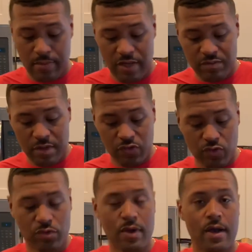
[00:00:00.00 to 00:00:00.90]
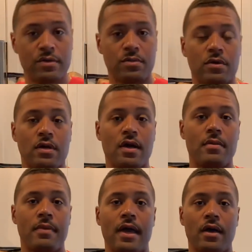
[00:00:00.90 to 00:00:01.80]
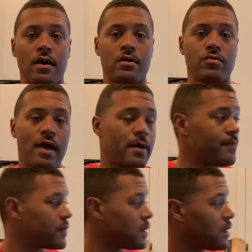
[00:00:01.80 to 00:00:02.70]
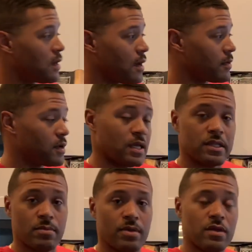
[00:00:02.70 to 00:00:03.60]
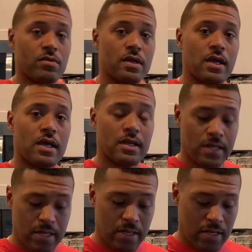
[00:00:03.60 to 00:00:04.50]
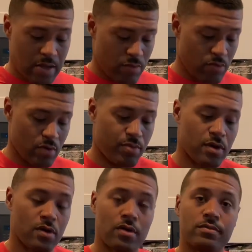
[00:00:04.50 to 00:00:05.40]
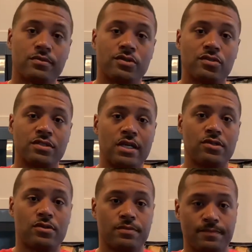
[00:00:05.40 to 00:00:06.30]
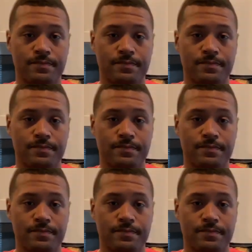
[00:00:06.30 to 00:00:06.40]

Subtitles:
it's been 2 or 3 hours, I'm gonna come back, unwrap. I'm gonna get the big green egg lit and we're gonna put it on. So stay tuned.